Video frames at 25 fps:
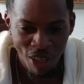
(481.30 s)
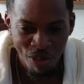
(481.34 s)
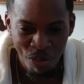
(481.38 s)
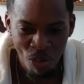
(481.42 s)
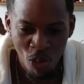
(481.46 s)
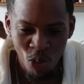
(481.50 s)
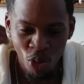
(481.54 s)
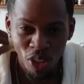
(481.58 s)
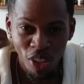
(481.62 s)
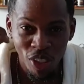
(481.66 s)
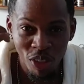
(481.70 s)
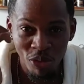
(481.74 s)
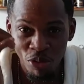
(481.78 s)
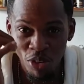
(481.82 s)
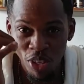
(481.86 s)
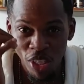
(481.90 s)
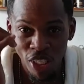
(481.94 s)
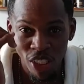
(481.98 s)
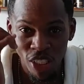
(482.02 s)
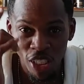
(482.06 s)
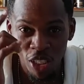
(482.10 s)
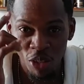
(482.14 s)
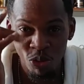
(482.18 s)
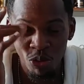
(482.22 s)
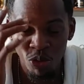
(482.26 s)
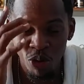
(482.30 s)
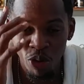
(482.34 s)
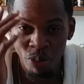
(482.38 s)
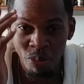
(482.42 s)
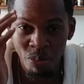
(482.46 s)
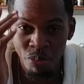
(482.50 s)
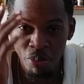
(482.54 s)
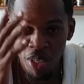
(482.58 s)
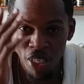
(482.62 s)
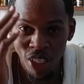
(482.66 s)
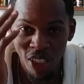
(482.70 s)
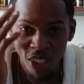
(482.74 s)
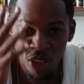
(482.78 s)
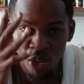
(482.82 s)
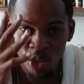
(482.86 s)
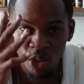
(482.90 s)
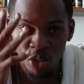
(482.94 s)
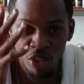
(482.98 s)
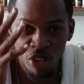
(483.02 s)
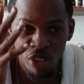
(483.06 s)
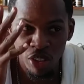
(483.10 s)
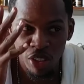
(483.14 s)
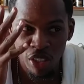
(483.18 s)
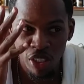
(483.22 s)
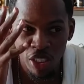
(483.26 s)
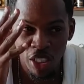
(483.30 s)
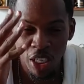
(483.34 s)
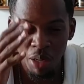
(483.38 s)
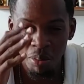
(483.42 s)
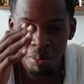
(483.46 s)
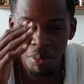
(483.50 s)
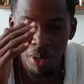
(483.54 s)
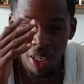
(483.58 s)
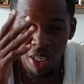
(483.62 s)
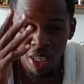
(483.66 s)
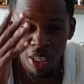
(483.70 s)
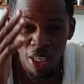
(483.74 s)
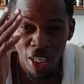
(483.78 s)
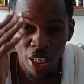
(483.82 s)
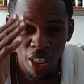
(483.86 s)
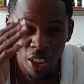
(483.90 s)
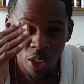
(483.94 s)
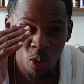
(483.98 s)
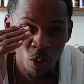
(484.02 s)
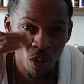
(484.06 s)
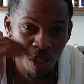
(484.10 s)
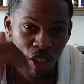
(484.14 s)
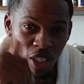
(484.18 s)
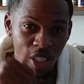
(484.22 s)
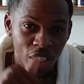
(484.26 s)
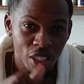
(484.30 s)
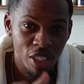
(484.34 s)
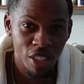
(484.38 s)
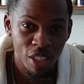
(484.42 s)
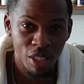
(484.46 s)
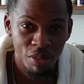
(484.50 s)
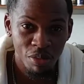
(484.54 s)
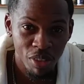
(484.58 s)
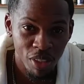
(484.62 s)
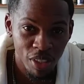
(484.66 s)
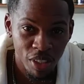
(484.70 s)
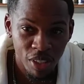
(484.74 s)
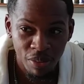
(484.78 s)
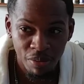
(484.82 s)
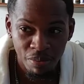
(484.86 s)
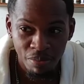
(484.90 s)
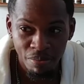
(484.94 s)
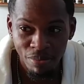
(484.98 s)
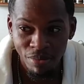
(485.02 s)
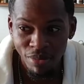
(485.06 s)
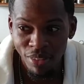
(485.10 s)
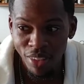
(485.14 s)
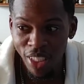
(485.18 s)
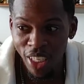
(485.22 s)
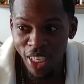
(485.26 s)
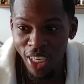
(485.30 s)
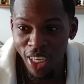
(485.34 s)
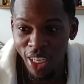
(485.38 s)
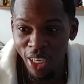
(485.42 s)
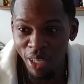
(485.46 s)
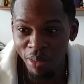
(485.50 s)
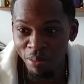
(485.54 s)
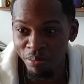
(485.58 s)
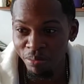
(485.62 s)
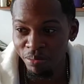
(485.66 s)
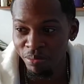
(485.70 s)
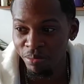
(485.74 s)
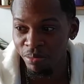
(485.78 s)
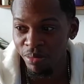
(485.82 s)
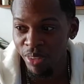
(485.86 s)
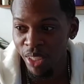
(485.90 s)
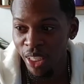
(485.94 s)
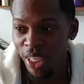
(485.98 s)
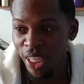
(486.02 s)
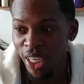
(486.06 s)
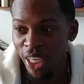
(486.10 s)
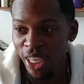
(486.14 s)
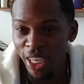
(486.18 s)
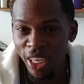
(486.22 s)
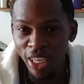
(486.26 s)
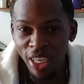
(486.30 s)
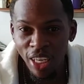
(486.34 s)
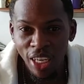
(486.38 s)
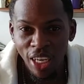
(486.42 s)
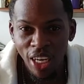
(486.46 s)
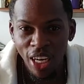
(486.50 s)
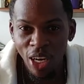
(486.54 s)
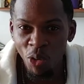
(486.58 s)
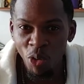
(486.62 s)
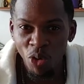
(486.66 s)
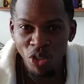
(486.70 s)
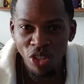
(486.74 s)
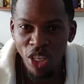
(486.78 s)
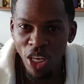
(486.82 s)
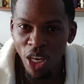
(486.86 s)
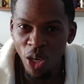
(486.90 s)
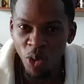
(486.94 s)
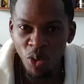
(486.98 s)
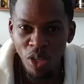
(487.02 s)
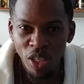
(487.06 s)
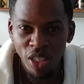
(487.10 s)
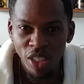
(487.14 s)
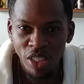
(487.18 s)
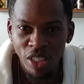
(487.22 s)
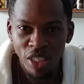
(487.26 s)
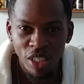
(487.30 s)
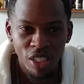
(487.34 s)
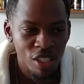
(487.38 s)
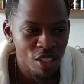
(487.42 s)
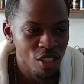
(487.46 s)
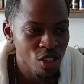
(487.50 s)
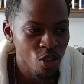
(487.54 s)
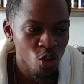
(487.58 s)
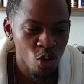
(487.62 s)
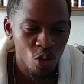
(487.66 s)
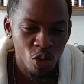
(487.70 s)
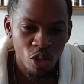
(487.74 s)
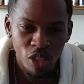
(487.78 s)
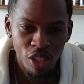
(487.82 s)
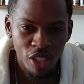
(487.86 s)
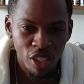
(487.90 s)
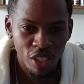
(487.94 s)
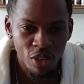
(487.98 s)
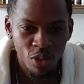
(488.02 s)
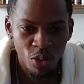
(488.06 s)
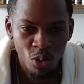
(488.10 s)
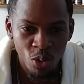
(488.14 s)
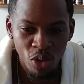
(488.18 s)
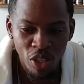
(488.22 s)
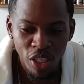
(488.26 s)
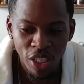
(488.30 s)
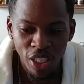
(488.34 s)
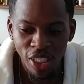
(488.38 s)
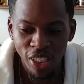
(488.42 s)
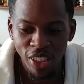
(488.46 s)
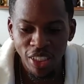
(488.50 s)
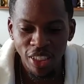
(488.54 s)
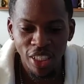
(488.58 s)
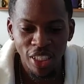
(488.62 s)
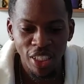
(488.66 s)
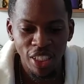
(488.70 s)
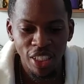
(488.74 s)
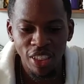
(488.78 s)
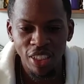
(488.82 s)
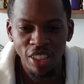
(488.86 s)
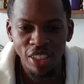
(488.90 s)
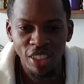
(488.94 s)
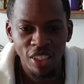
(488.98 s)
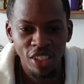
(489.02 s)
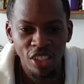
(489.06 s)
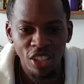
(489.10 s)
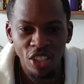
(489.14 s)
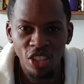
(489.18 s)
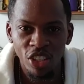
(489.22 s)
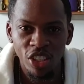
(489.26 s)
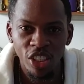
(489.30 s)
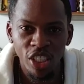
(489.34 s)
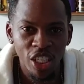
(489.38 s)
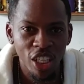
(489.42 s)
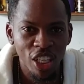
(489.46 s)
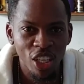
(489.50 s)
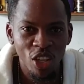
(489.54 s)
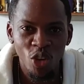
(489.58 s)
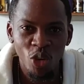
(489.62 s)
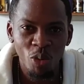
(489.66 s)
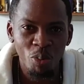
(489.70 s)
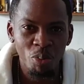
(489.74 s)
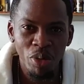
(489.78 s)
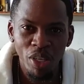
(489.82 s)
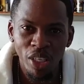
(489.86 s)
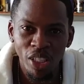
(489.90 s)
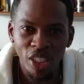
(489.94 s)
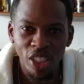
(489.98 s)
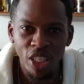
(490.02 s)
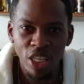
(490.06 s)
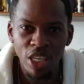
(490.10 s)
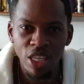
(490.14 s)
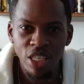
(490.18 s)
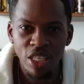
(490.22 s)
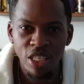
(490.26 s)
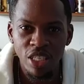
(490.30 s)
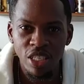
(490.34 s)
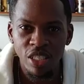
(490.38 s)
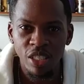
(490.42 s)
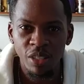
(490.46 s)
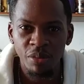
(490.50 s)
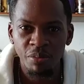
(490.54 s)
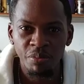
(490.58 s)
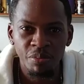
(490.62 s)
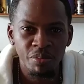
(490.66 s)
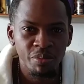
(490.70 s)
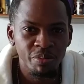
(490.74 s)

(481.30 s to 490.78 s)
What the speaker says: motivation for me to get my car to a next level. I was always scrolling through the internet, you know, checking out pictures,